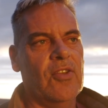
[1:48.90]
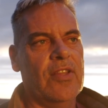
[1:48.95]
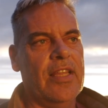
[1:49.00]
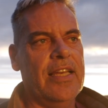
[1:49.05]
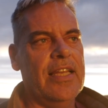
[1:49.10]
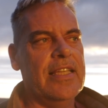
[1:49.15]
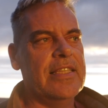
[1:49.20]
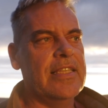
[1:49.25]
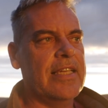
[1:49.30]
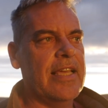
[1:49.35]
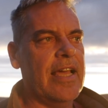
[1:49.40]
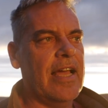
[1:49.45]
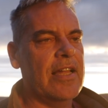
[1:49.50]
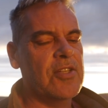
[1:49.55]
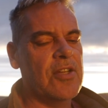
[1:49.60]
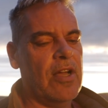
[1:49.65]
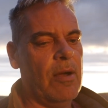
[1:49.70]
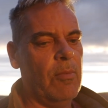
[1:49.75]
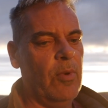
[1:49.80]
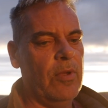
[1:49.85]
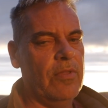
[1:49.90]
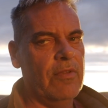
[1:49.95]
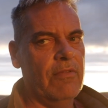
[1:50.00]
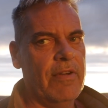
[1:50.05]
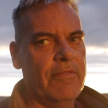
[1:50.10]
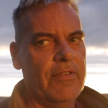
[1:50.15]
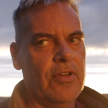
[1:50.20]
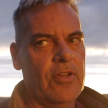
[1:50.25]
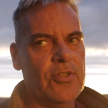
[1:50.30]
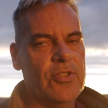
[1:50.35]
so they need to catch up with the
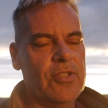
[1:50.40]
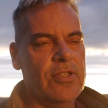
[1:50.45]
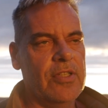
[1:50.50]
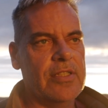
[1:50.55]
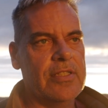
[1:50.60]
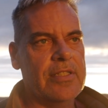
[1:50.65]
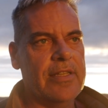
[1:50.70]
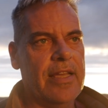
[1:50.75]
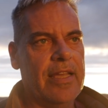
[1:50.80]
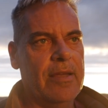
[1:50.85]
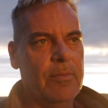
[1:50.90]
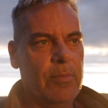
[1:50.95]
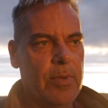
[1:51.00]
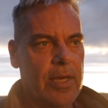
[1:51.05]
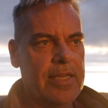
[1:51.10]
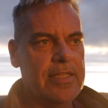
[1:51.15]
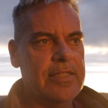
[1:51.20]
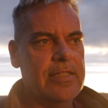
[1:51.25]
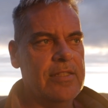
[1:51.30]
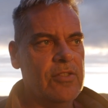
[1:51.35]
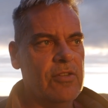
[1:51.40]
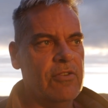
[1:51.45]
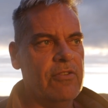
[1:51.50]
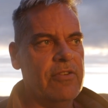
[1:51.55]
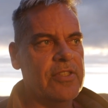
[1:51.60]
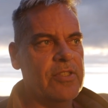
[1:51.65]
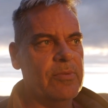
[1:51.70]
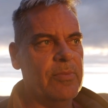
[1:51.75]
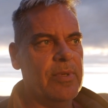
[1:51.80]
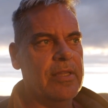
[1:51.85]
revolution that's taken place in
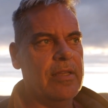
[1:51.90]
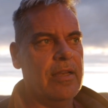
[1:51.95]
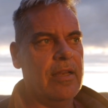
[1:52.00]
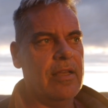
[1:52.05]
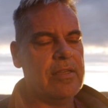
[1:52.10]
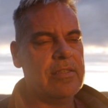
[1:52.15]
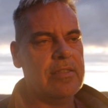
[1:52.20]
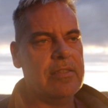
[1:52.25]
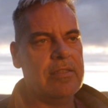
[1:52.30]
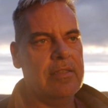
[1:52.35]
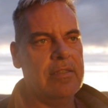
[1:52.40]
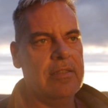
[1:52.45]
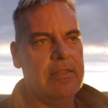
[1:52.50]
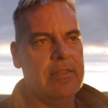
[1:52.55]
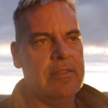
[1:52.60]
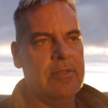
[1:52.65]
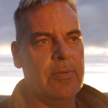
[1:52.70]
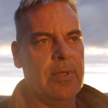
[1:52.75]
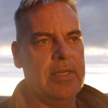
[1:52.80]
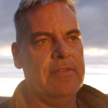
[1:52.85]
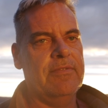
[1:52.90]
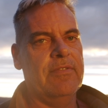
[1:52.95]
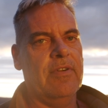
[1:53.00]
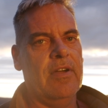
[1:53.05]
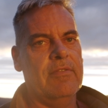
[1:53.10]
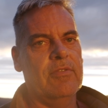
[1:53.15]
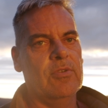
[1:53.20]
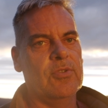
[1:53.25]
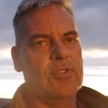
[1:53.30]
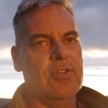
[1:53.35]
tourism in the last
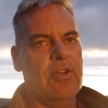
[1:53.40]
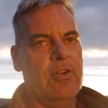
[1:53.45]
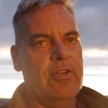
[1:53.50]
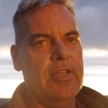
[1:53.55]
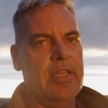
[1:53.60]
25 or so